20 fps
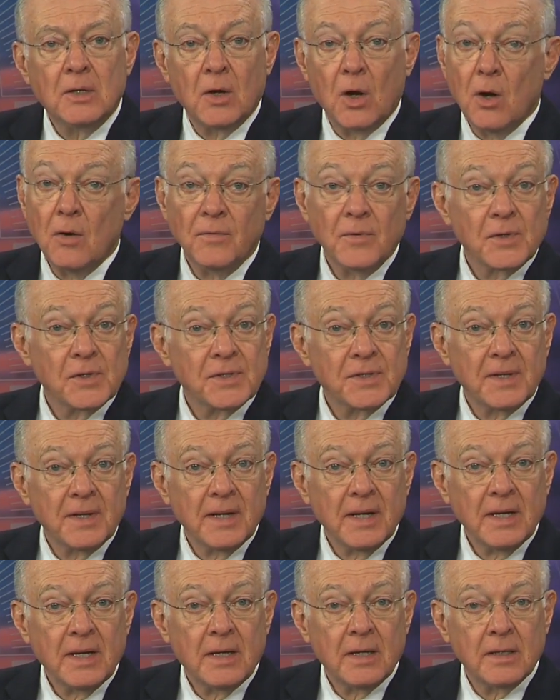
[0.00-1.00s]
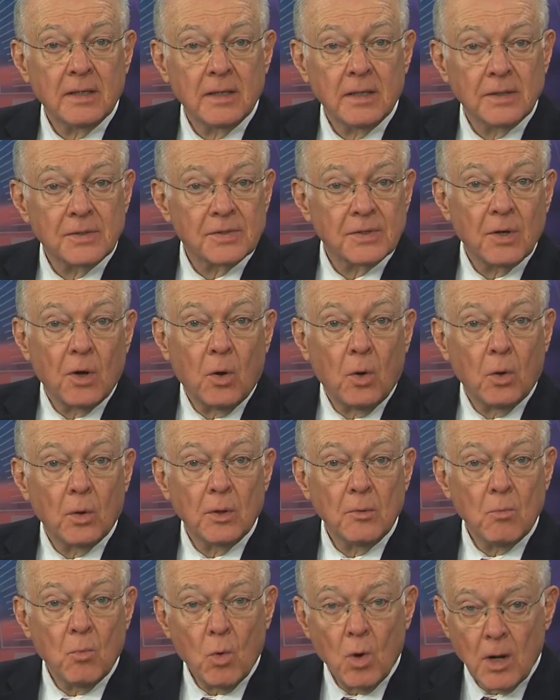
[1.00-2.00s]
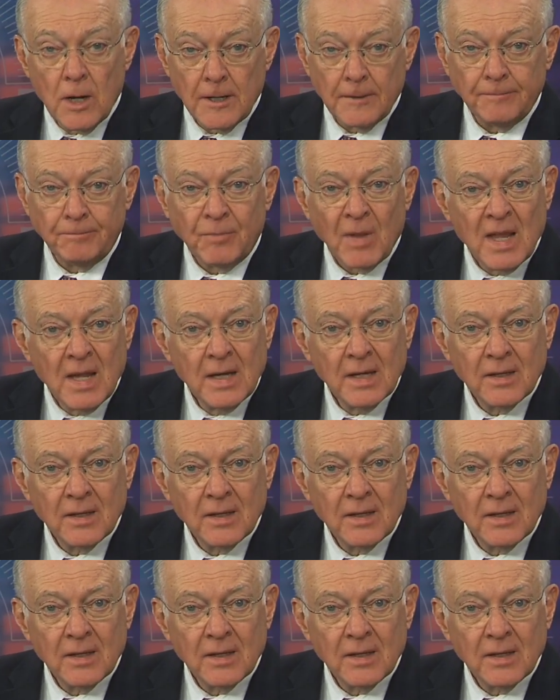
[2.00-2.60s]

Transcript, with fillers: golfers think it's a hole in one.